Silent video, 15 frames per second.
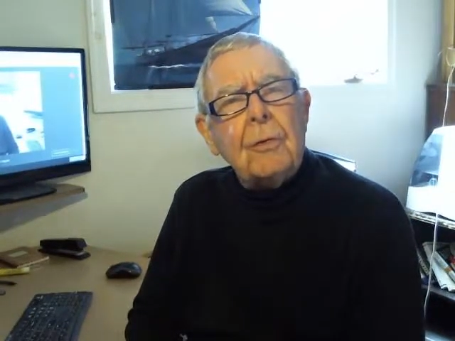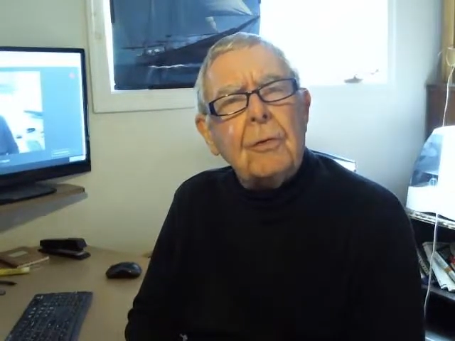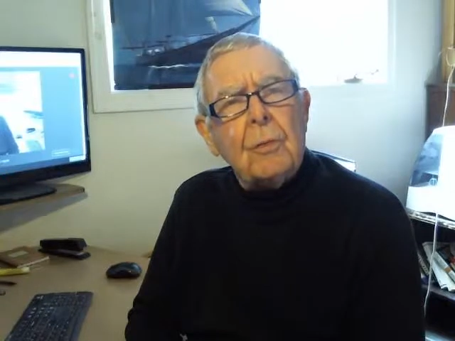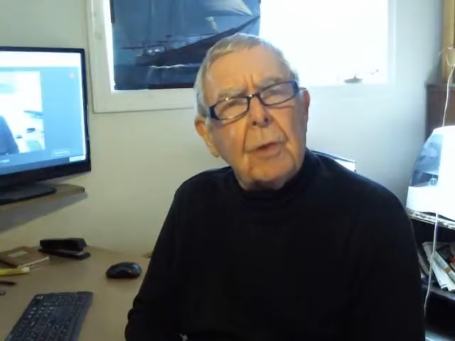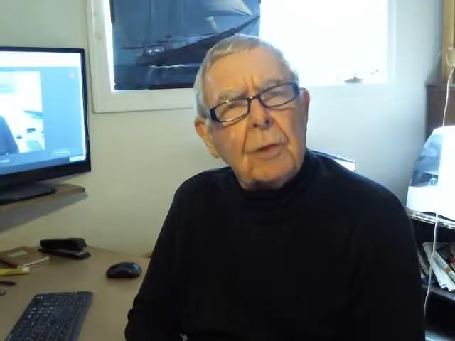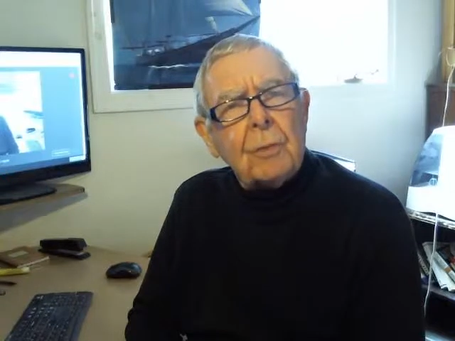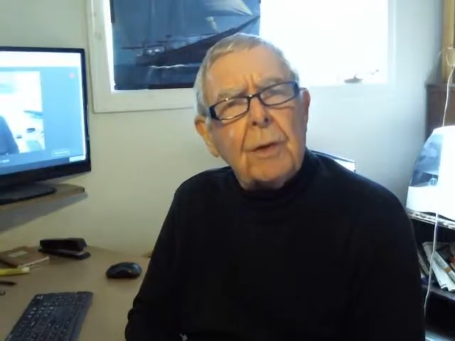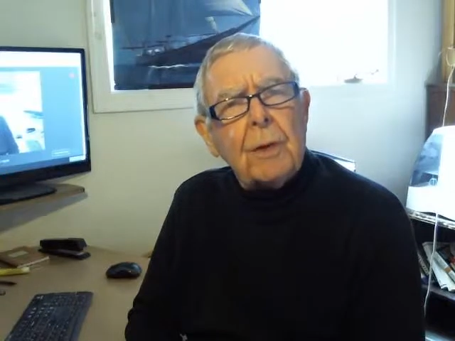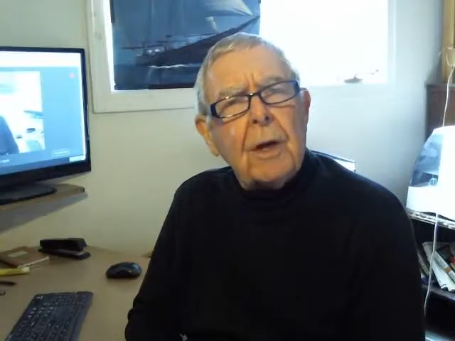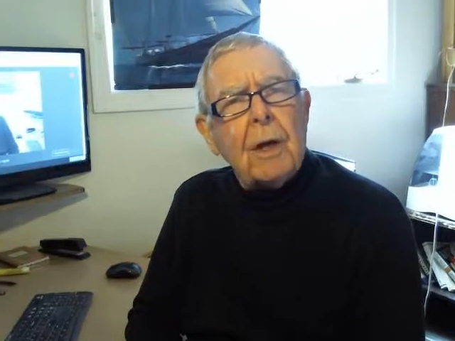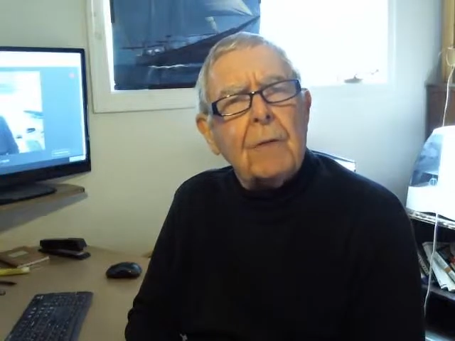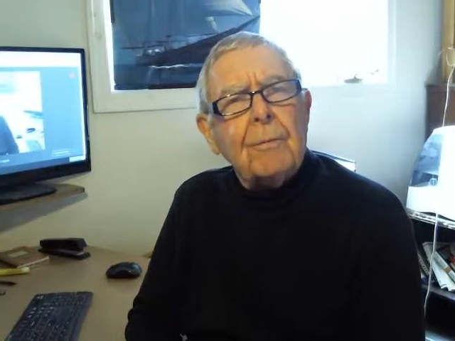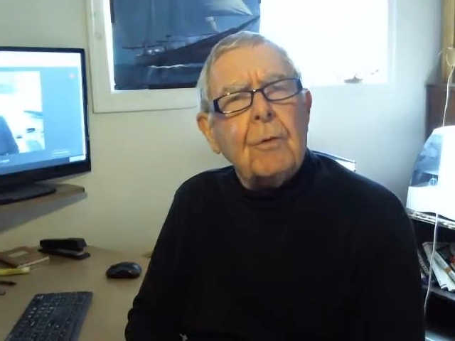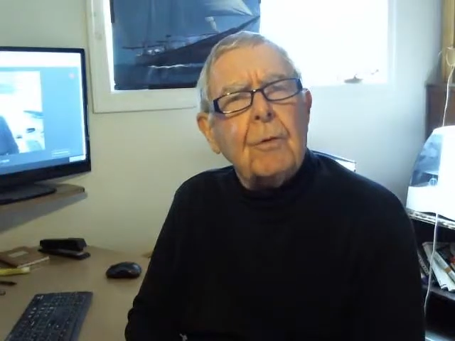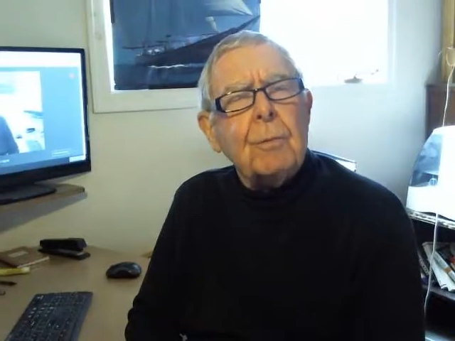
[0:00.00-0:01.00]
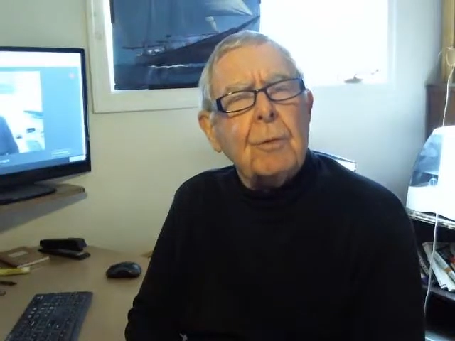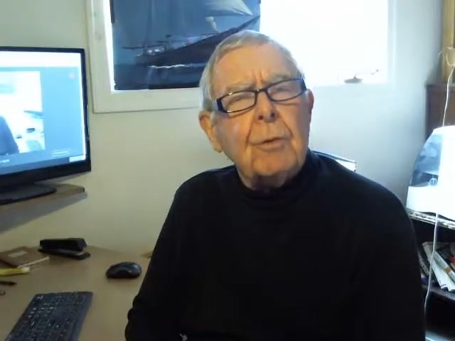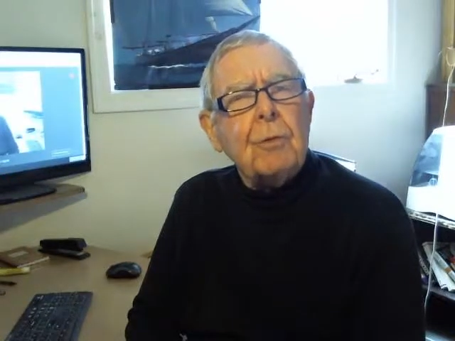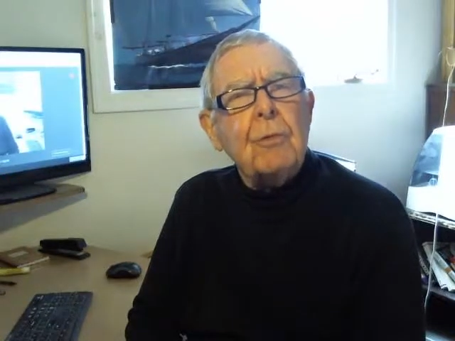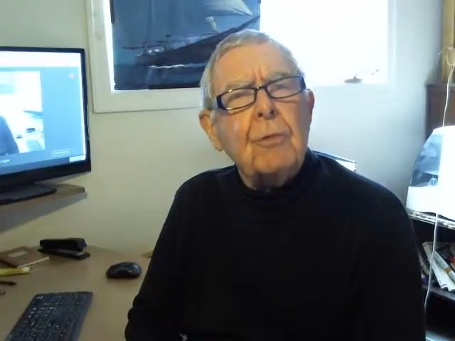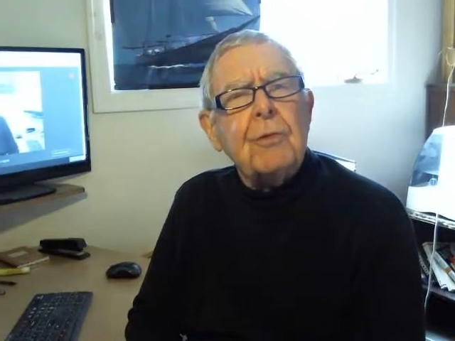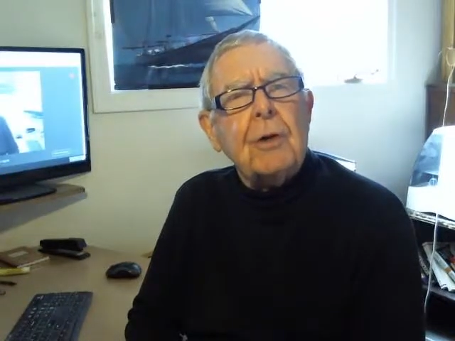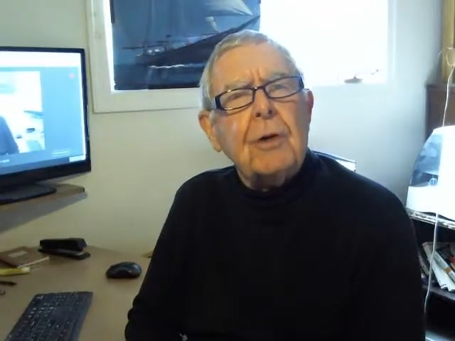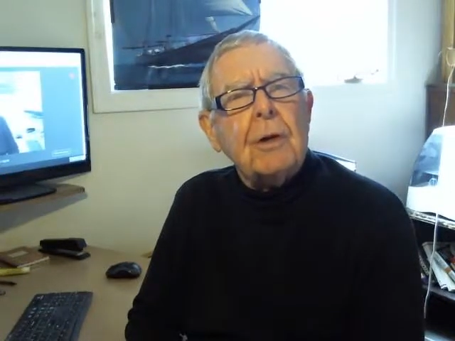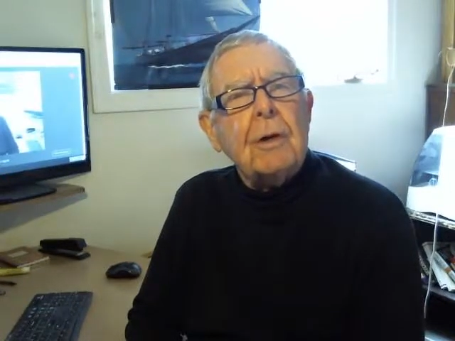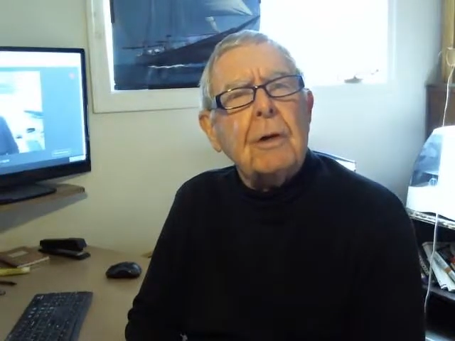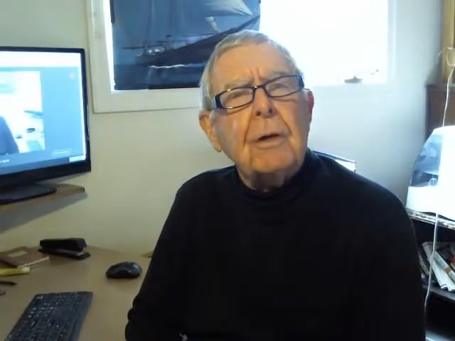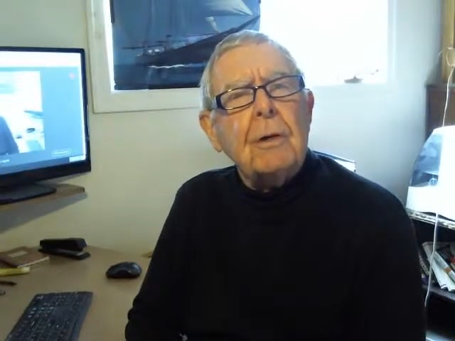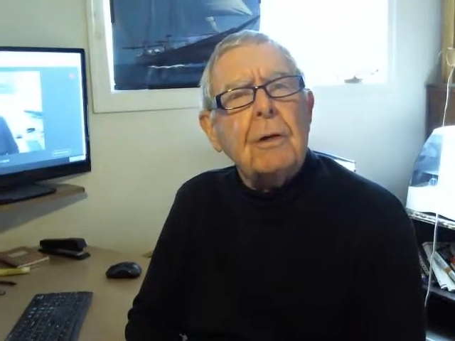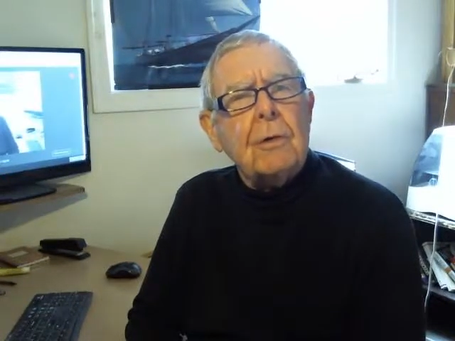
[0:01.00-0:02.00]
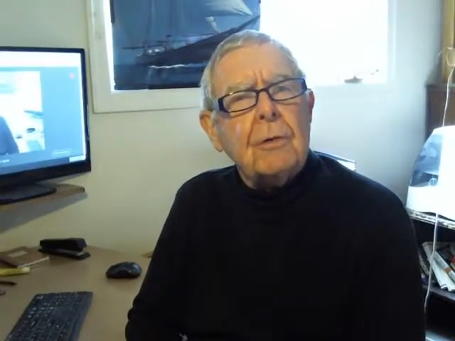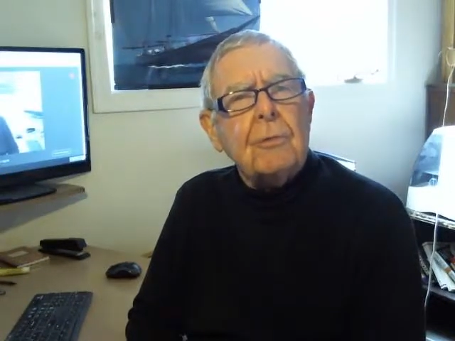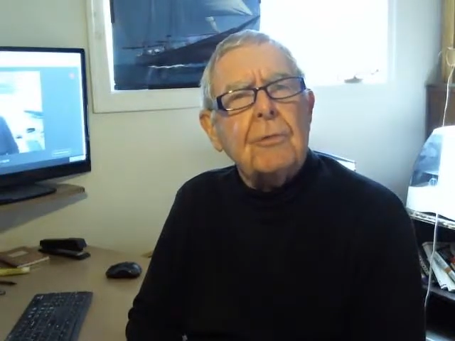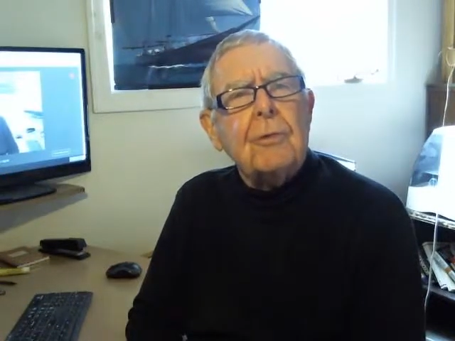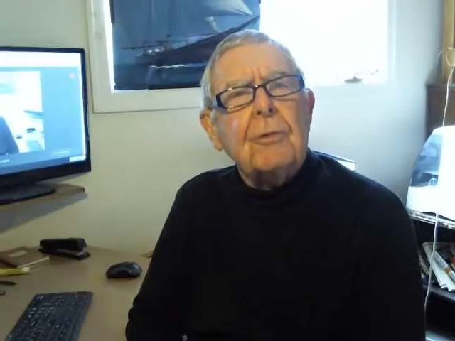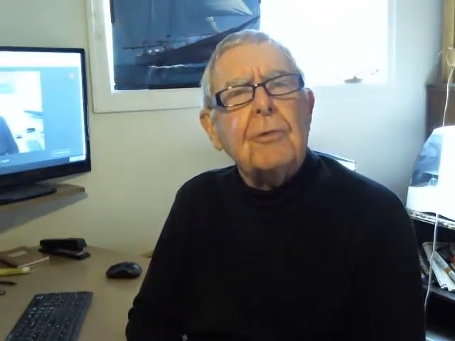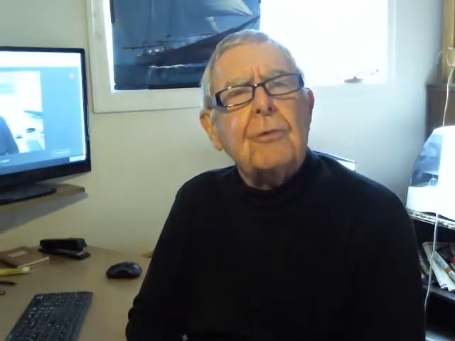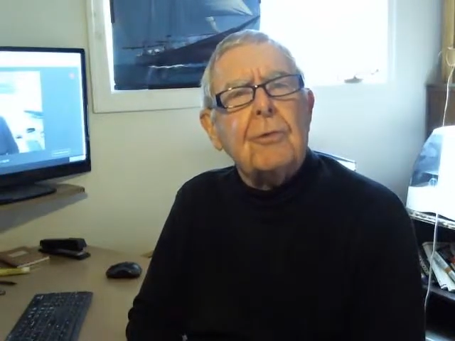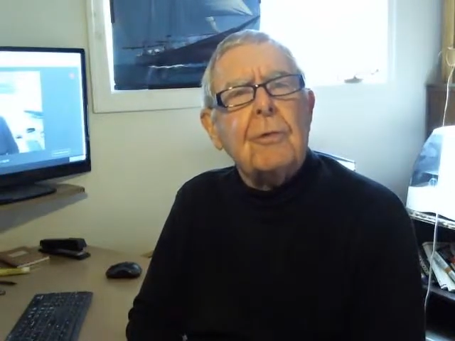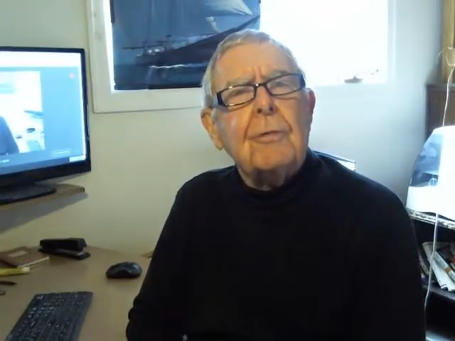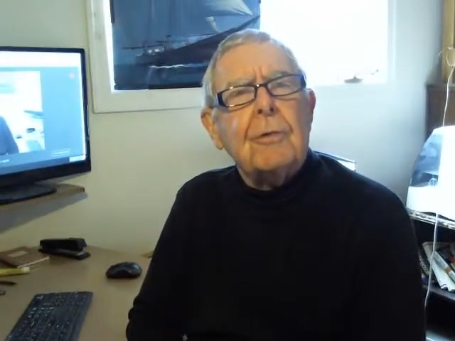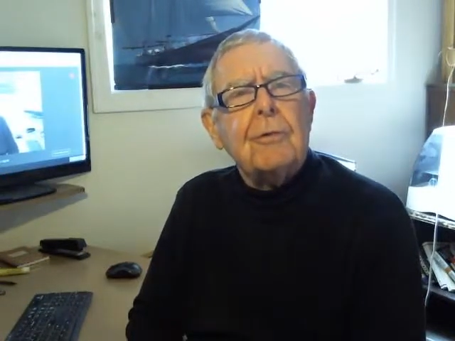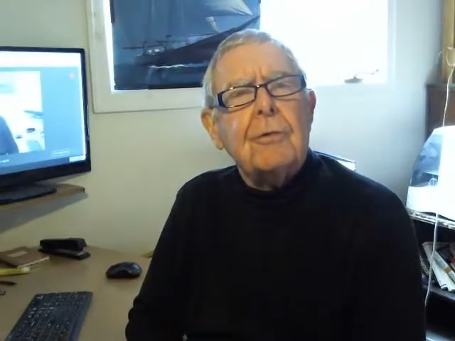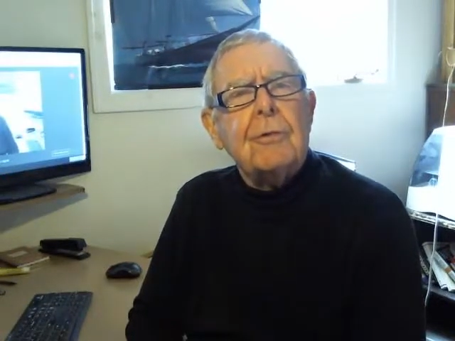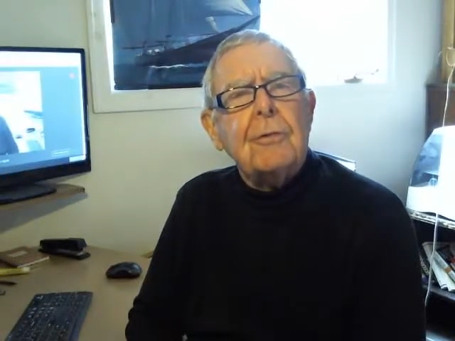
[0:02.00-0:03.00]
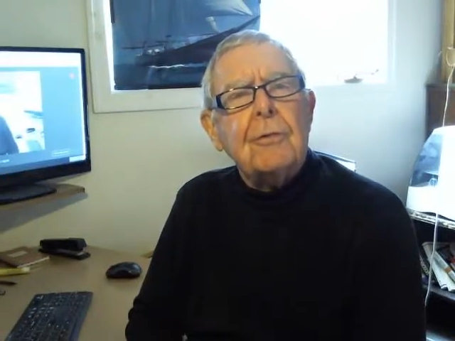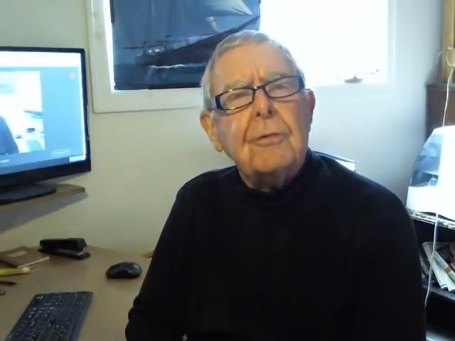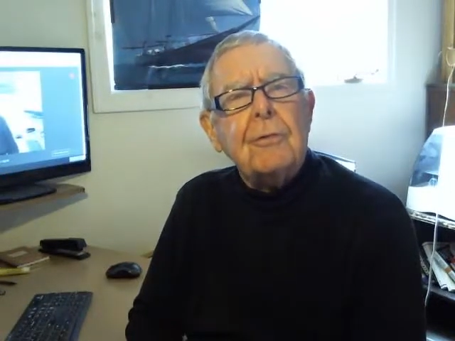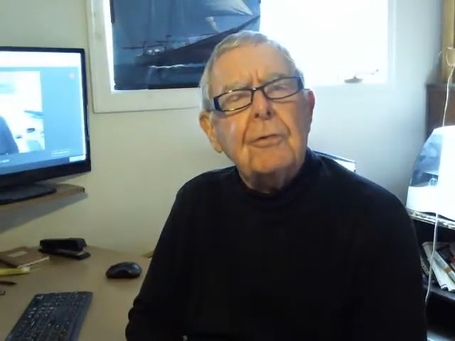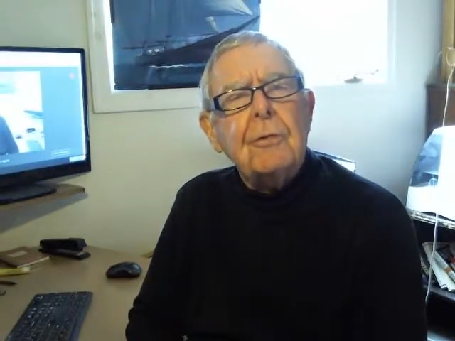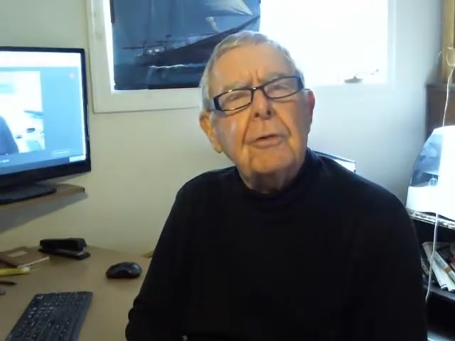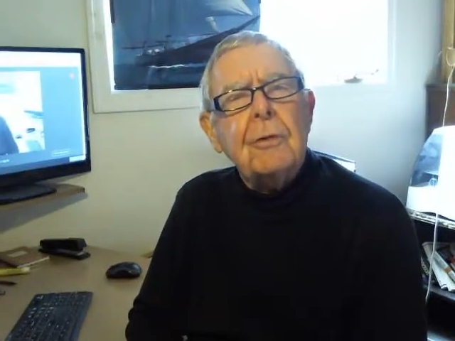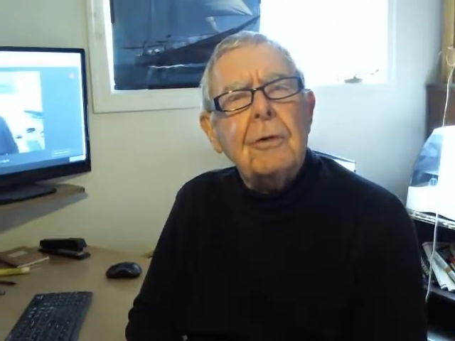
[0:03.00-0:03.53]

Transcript: what we get for producing goods and services